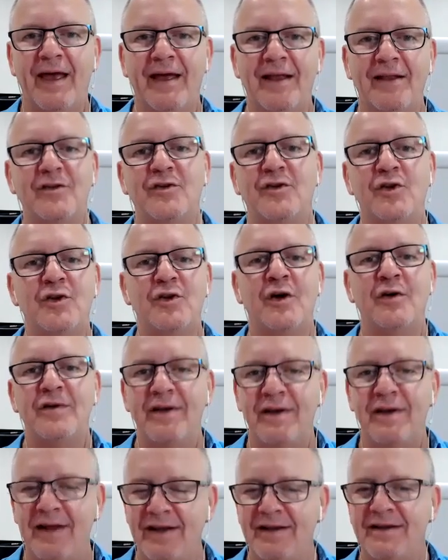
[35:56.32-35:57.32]
and you don't
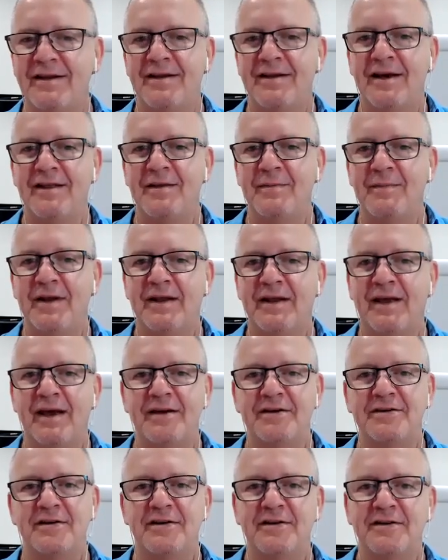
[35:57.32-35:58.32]
need to take the medication,